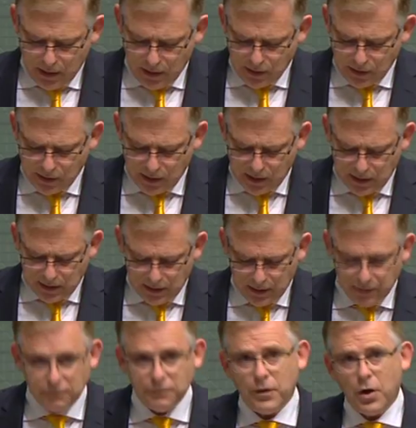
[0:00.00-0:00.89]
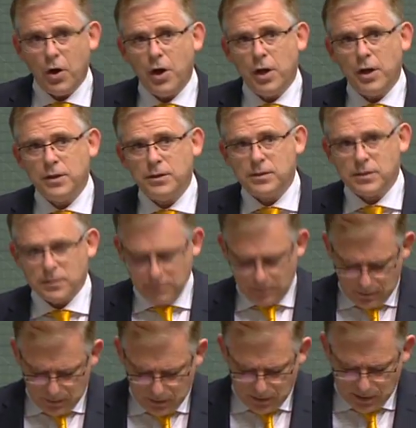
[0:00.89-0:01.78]
CityLink fines,
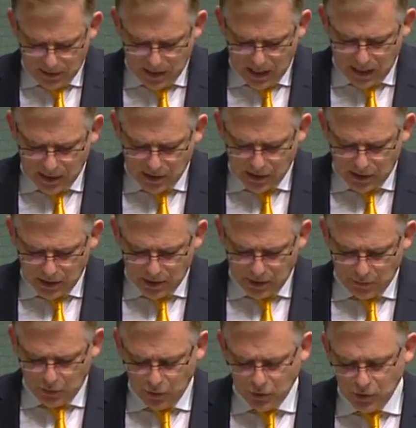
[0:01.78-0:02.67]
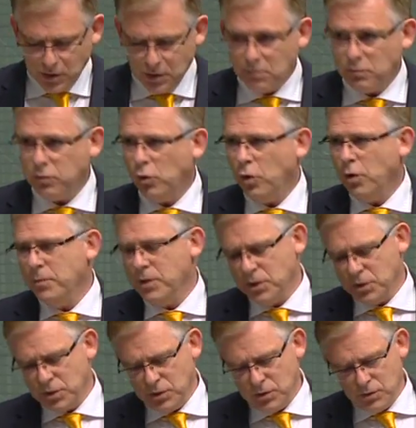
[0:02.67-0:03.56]
tenancy disputes and employment
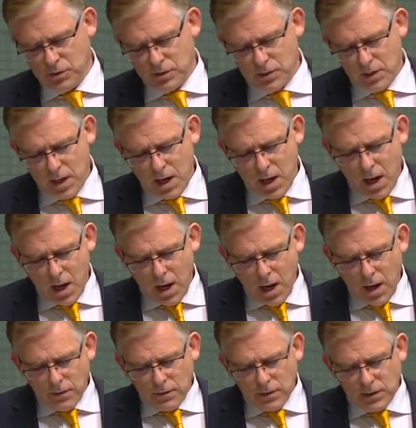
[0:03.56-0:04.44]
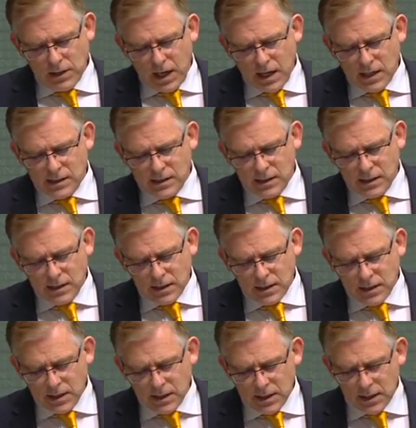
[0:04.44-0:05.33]
issues. The
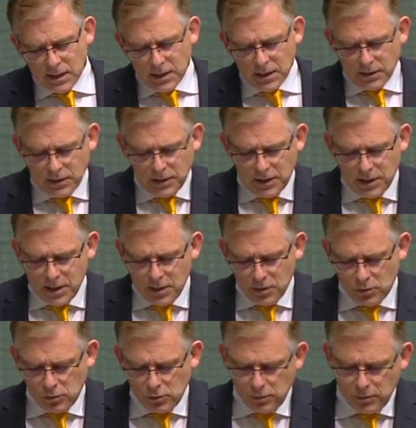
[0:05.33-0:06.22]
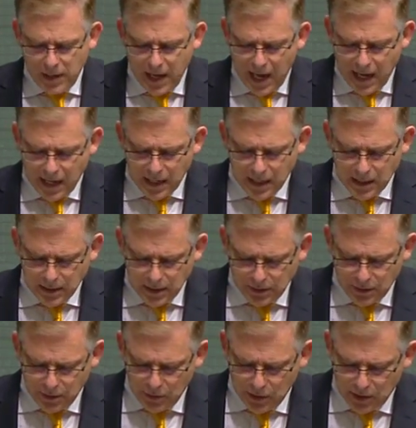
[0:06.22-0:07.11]
Casey-Cardinia Legal and
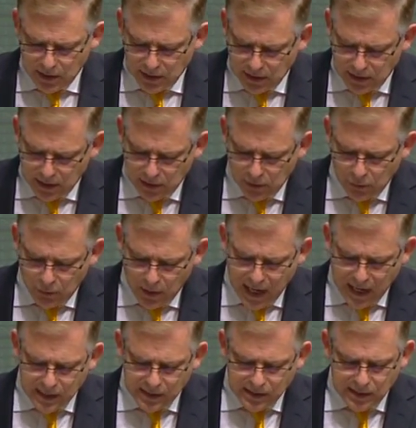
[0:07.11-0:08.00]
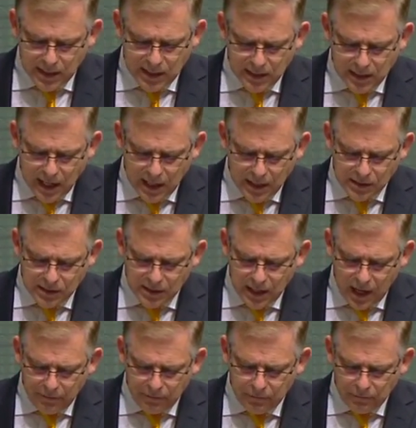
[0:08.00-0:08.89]
Community Legal and its dedicated
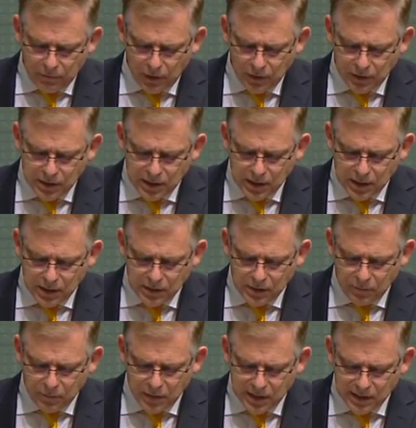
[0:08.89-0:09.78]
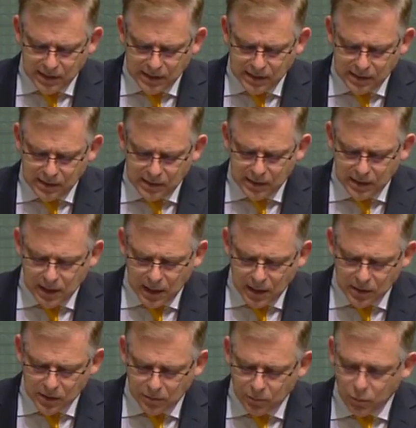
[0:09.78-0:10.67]
staff and volunteers have been assisting
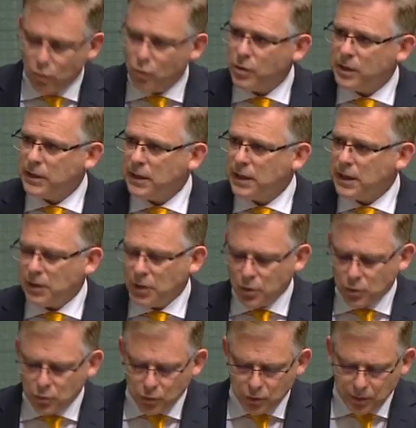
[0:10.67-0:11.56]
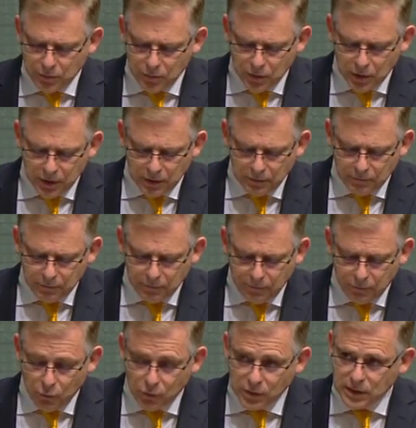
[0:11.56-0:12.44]
and supporting our local community for
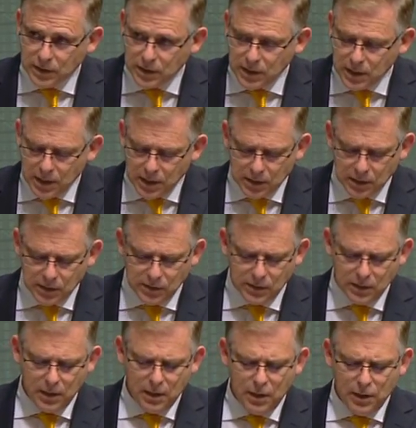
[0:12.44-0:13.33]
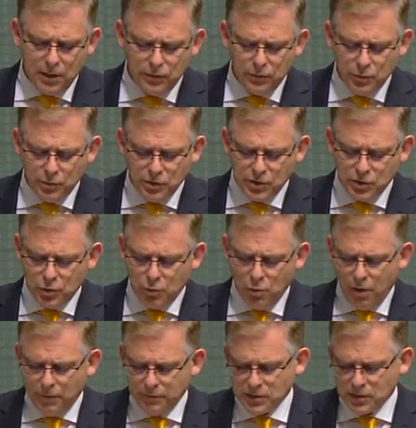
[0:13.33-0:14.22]
40 years through its
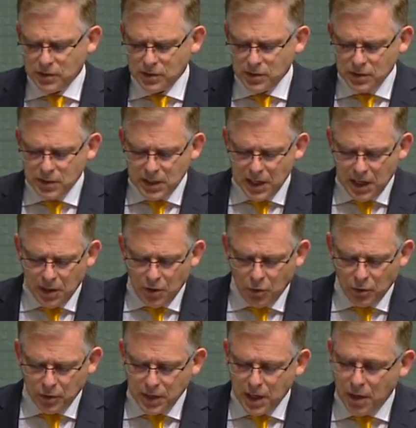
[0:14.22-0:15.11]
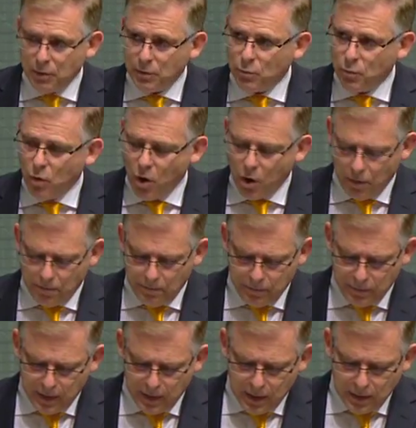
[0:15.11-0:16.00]
2 offices in Dandenong and Narre Warren.
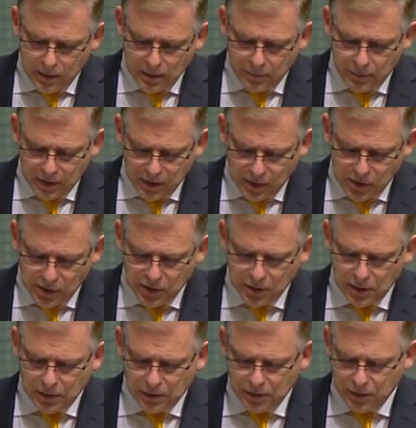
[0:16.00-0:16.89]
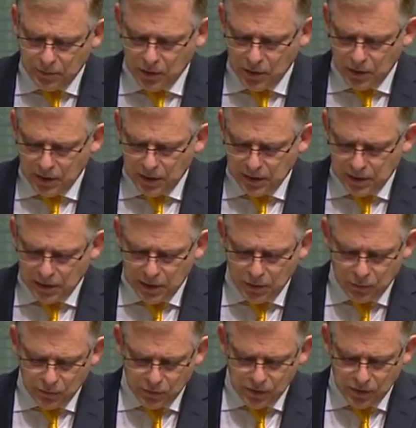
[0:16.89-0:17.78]
The Peninsula Community
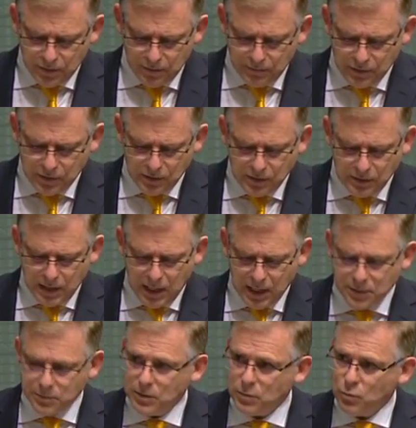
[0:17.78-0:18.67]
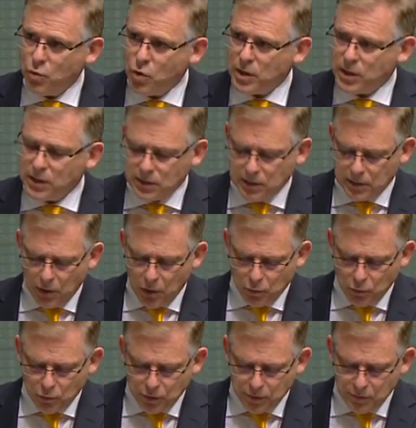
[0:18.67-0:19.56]
Legal Service has been working in the
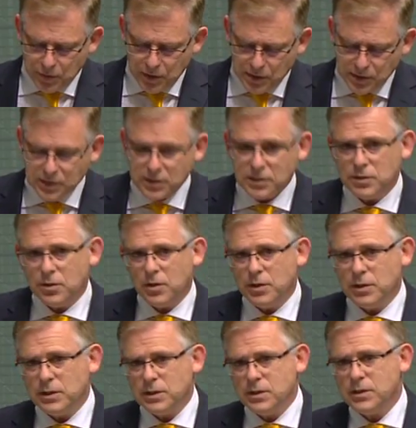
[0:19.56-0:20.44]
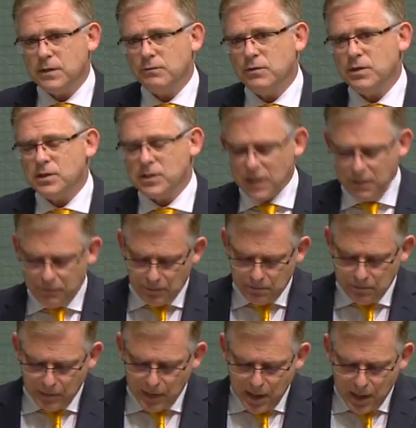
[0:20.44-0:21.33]
local community since
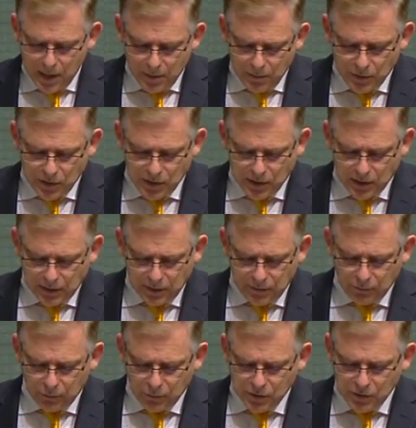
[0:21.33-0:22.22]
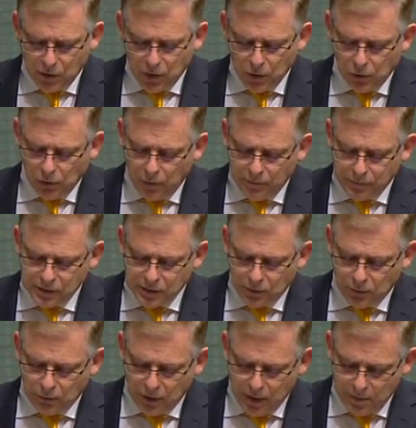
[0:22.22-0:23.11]
1977, particularly through its local office in
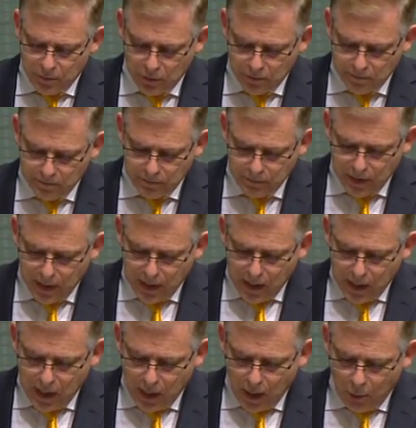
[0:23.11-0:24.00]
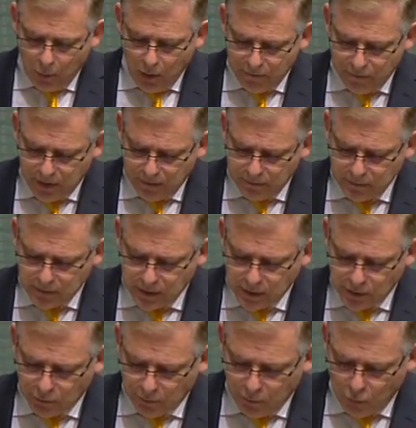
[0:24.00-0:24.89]
Cranbourne. However,
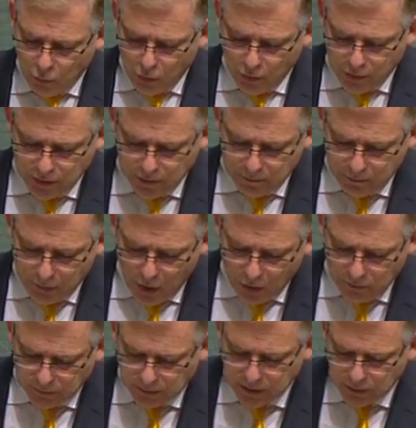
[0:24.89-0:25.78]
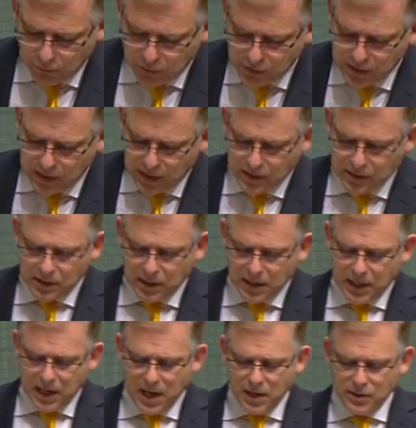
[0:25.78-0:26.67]
it's reported that both legal centres
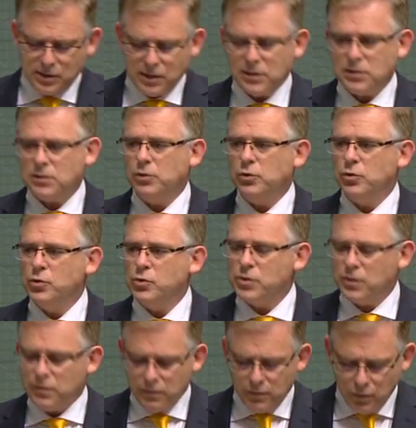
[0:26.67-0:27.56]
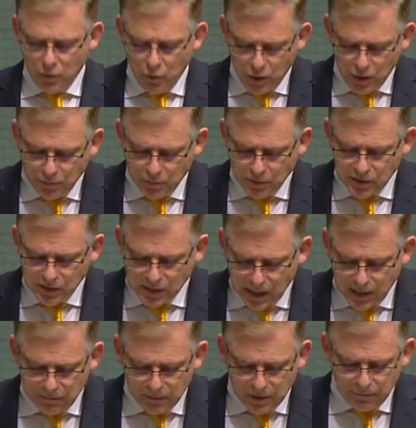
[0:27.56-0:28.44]
are now set to lose
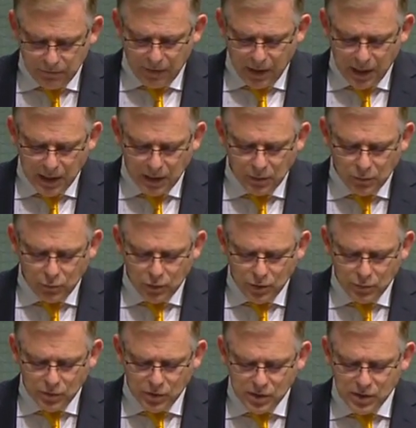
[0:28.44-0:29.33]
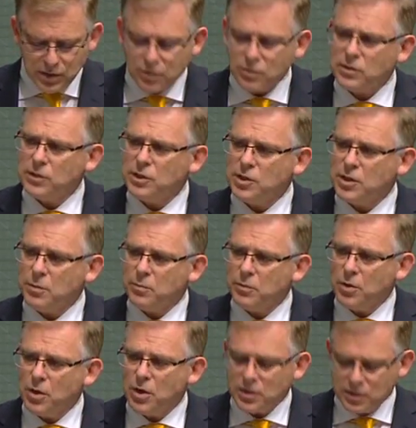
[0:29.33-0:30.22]
30% of their funding, which would seriously
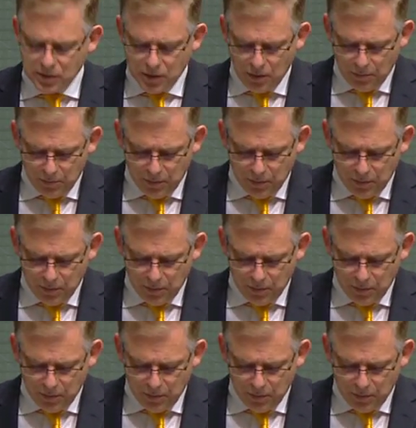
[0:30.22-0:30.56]
jeopardise their